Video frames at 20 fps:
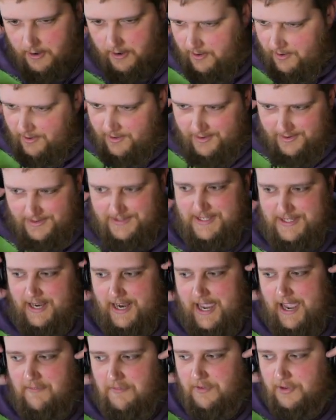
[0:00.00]
instead of
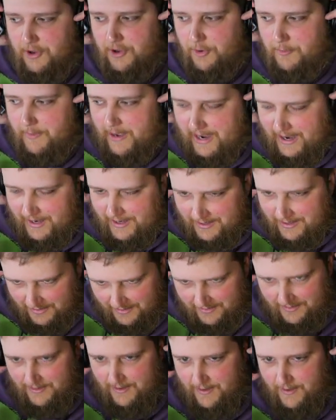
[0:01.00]
having to go back
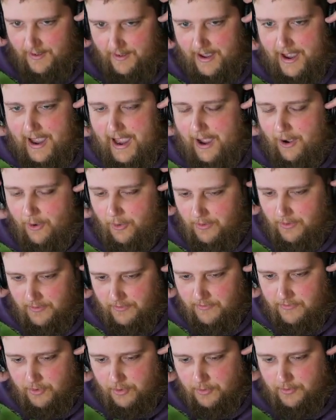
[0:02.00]
out and
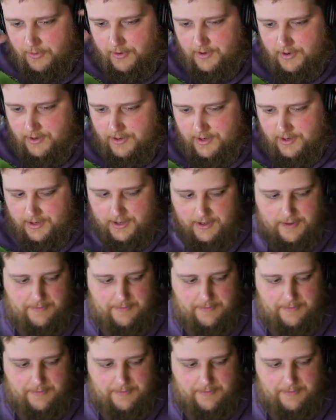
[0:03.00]
forward, you know?